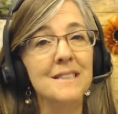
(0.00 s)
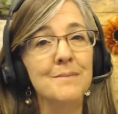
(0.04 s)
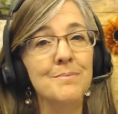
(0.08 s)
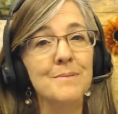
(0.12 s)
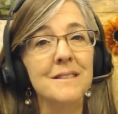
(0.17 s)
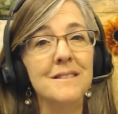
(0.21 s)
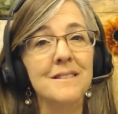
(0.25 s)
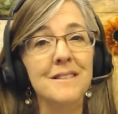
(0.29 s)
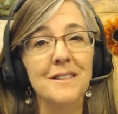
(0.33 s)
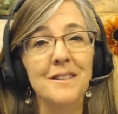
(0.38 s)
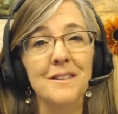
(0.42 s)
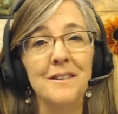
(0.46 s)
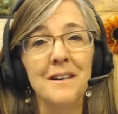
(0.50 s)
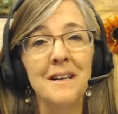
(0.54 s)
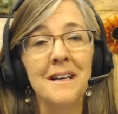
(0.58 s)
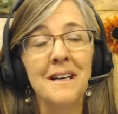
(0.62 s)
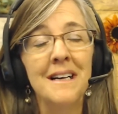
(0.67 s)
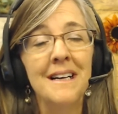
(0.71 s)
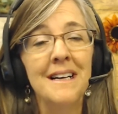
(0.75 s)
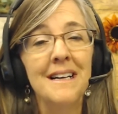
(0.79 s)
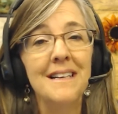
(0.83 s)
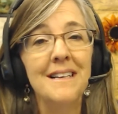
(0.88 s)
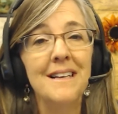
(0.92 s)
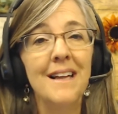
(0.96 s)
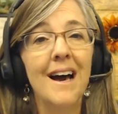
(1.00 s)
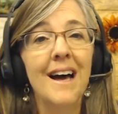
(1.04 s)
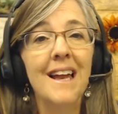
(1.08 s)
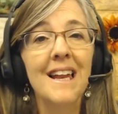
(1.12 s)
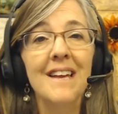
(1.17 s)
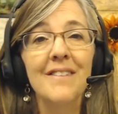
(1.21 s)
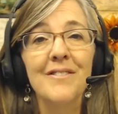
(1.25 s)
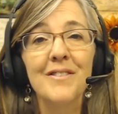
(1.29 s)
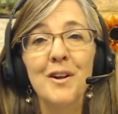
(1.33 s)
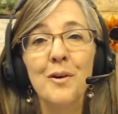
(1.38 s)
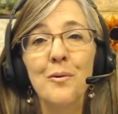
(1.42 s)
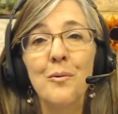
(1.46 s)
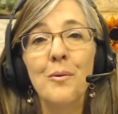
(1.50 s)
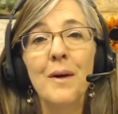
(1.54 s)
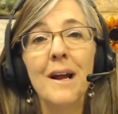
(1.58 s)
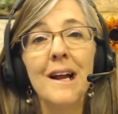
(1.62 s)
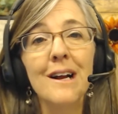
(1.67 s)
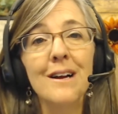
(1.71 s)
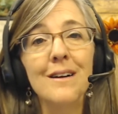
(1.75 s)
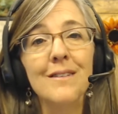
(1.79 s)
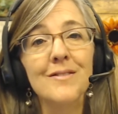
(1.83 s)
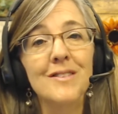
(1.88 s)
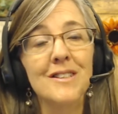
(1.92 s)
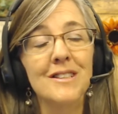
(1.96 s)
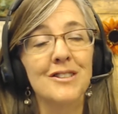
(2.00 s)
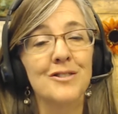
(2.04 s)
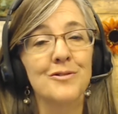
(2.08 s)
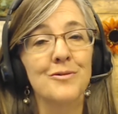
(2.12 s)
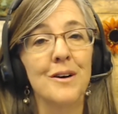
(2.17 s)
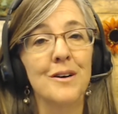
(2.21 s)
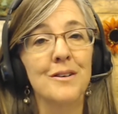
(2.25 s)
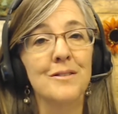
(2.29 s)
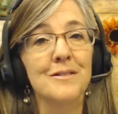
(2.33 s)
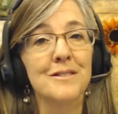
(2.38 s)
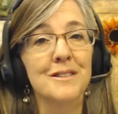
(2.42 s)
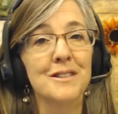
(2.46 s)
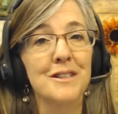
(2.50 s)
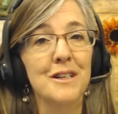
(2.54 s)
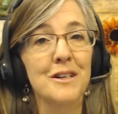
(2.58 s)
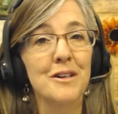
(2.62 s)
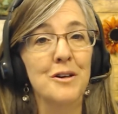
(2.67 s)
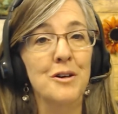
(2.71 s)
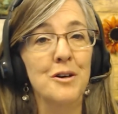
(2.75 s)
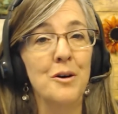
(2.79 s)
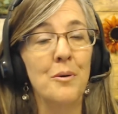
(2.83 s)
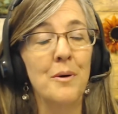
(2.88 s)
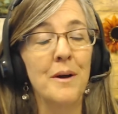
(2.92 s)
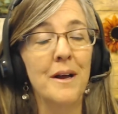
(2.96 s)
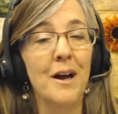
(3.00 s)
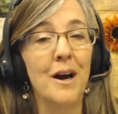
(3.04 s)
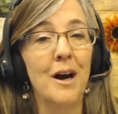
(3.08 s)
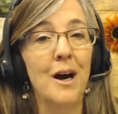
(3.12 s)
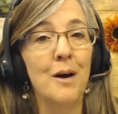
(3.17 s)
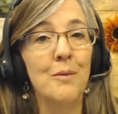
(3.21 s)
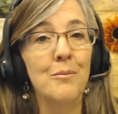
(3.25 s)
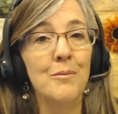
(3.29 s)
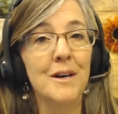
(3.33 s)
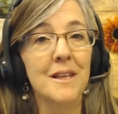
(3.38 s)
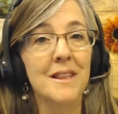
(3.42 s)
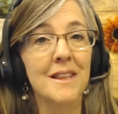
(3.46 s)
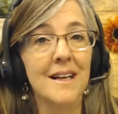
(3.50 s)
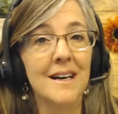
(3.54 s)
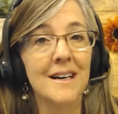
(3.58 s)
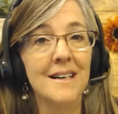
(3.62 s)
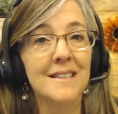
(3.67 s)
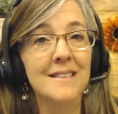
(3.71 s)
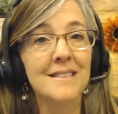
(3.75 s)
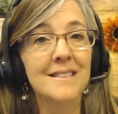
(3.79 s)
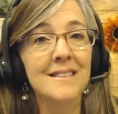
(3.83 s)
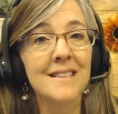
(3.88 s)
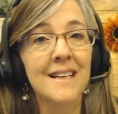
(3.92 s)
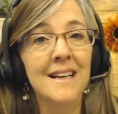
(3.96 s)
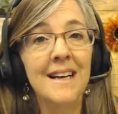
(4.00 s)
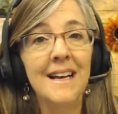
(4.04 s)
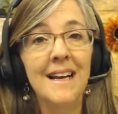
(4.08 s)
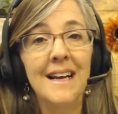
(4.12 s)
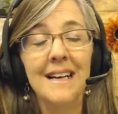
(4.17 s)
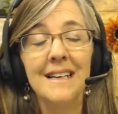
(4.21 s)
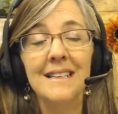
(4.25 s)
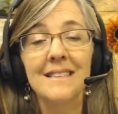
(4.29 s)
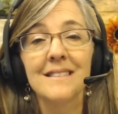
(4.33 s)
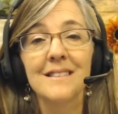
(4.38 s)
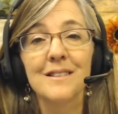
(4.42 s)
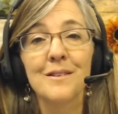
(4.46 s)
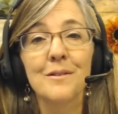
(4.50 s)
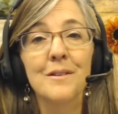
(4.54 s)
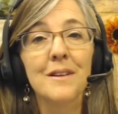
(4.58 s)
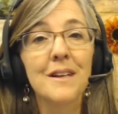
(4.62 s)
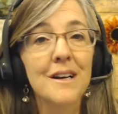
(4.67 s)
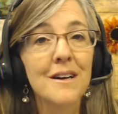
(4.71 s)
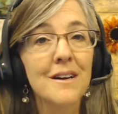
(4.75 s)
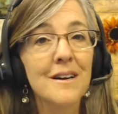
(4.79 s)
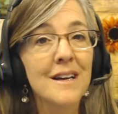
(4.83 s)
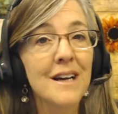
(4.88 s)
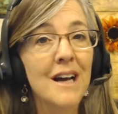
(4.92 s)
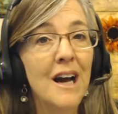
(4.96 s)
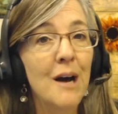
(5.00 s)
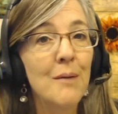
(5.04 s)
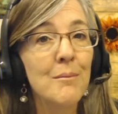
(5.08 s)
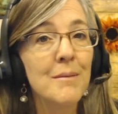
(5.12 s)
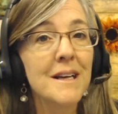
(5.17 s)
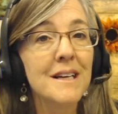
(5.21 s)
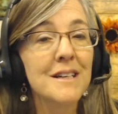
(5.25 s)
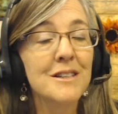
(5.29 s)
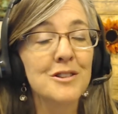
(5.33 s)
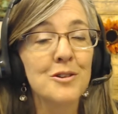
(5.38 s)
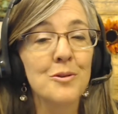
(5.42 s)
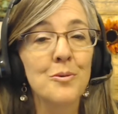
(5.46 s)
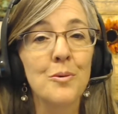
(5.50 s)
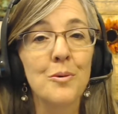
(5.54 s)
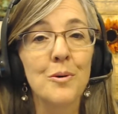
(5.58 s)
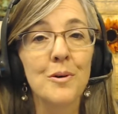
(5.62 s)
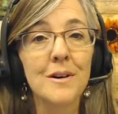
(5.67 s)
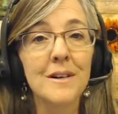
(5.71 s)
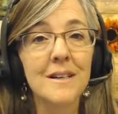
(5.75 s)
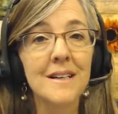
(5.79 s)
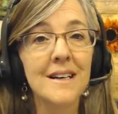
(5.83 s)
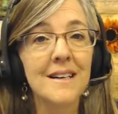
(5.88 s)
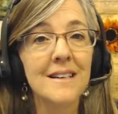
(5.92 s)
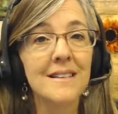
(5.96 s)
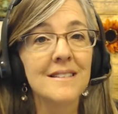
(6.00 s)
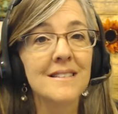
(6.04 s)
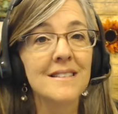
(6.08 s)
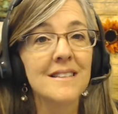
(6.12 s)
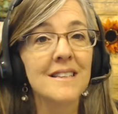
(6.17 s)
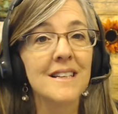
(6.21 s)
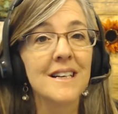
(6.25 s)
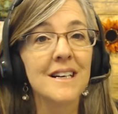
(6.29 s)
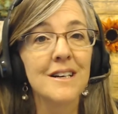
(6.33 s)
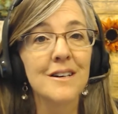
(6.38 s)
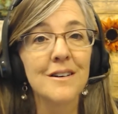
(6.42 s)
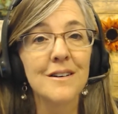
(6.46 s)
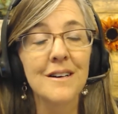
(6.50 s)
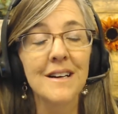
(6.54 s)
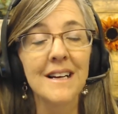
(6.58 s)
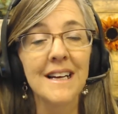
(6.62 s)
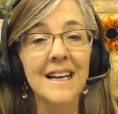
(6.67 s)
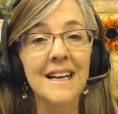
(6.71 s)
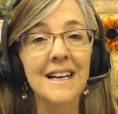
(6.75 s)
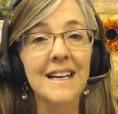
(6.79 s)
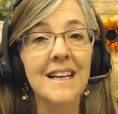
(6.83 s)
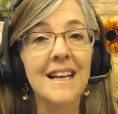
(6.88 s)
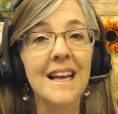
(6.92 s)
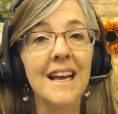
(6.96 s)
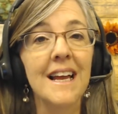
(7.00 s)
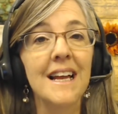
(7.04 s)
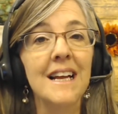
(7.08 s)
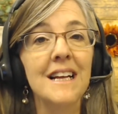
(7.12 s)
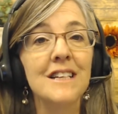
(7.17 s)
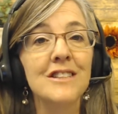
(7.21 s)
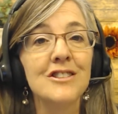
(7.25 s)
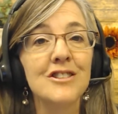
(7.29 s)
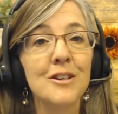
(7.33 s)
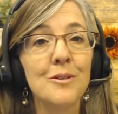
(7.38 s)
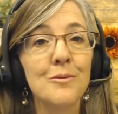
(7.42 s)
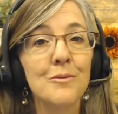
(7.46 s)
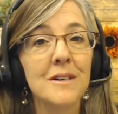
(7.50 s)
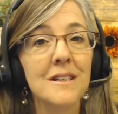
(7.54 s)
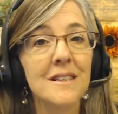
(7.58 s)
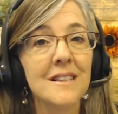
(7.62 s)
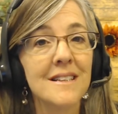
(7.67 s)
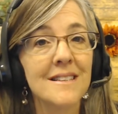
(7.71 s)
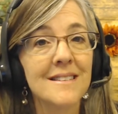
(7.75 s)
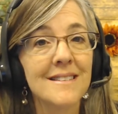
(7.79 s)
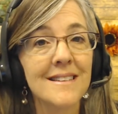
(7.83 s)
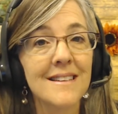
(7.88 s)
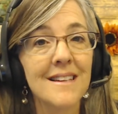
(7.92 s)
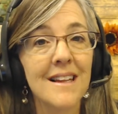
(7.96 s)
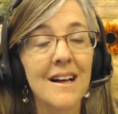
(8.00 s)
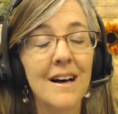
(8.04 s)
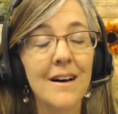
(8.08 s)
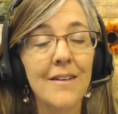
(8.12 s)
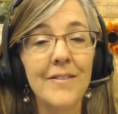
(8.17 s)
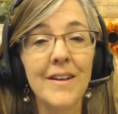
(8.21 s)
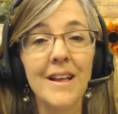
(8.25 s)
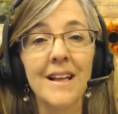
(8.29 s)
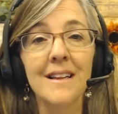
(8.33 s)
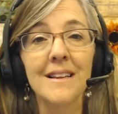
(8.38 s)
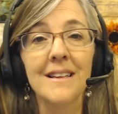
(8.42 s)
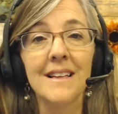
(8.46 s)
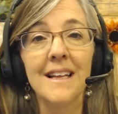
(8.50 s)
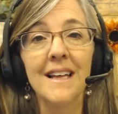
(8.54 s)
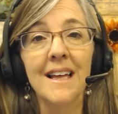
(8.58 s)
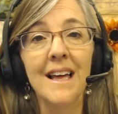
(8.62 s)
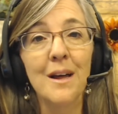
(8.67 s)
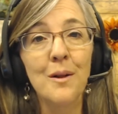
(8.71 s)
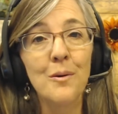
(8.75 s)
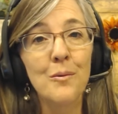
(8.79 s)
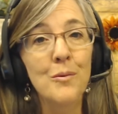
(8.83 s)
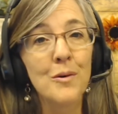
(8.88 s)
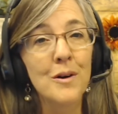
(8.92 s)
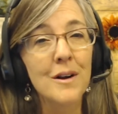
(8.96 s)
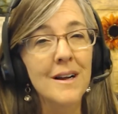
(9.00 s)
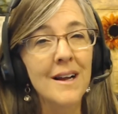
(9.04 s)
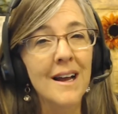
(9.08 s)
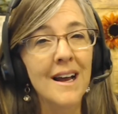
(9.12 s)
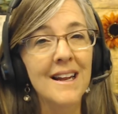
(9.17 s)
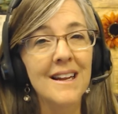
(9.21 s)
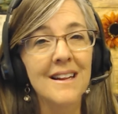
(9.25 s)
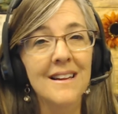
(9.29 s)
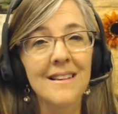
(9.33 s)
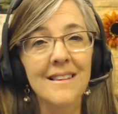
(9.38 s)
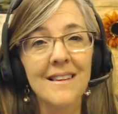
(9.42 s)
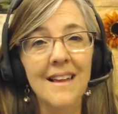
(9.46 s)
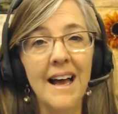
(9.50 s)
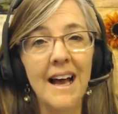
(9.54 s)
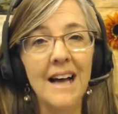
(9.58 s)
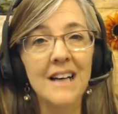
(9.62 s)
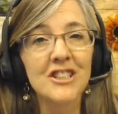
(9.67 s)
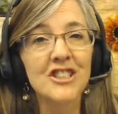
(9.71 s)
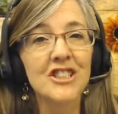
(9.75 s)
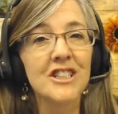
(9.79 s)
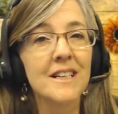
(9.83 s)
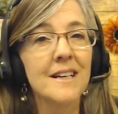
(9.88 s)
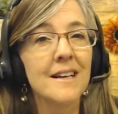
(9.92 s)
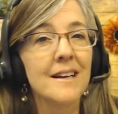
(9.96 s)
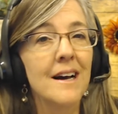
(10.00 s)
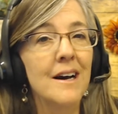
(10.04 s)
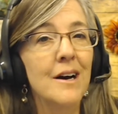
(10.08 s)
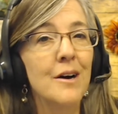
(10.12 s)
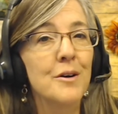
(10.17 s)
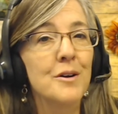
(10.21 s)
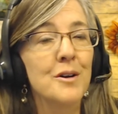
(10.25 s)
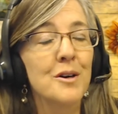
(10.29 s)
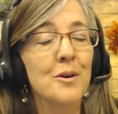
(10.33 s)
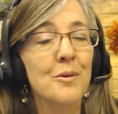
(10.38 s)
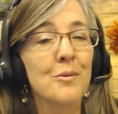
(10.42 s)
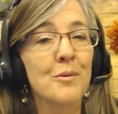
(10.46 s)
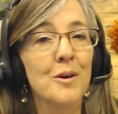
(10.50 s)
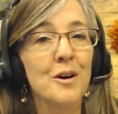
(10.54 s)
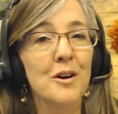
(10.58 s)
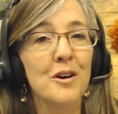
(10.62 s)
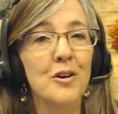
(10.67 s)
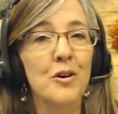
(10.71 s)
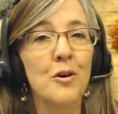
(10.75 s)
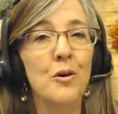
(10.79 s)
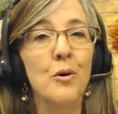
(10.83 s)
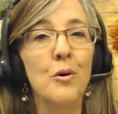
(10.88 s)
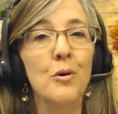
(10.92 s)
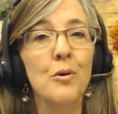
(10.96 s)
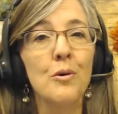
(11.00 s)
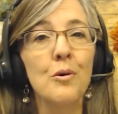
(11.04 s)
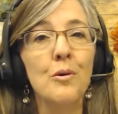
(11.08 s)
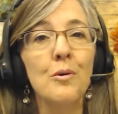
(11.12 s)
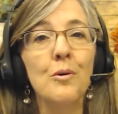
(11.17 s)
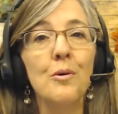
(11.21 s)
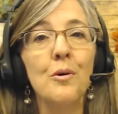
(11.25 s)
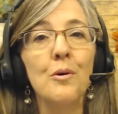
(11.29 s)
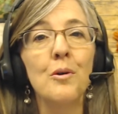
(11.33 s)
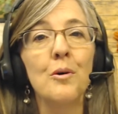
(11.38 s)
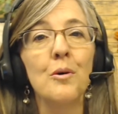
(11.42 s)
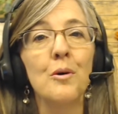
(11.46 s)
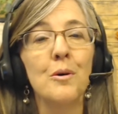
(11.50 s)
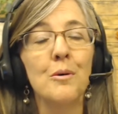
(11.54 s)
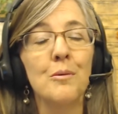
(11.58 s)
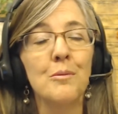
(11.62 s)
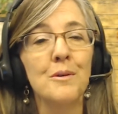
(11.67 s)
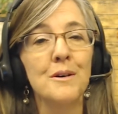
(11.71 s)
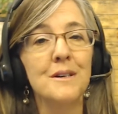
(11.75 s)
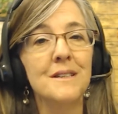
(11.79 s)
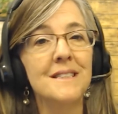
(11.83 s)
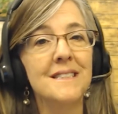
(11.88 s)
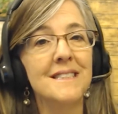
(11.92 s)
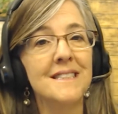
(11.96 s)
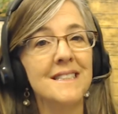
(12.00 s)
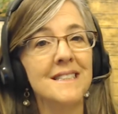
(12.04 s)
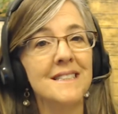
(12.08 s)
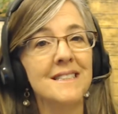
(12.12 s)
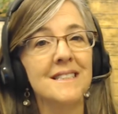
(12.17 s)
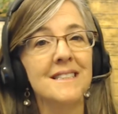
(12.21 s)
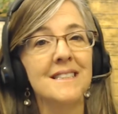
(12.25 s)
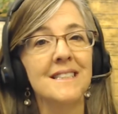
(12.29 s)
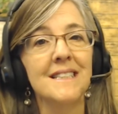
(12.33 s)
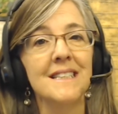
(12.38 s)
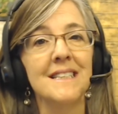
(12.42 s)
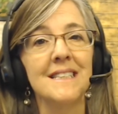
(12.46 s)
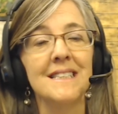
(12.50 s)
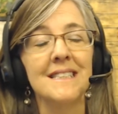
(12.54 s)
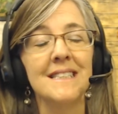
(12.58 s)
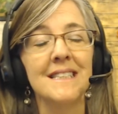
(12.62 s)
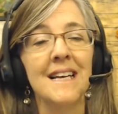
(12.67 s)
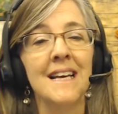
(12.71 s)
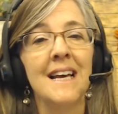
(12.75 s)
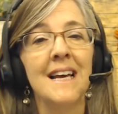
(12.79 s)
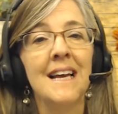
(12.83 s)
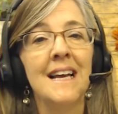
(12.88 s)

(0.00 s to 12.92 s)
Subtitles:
are not even aware of the struggles that are going on with us, and so they're coming toward us, they're engaging with us lovingly, and we're kind of lashing out, or we're cold, or we're distant.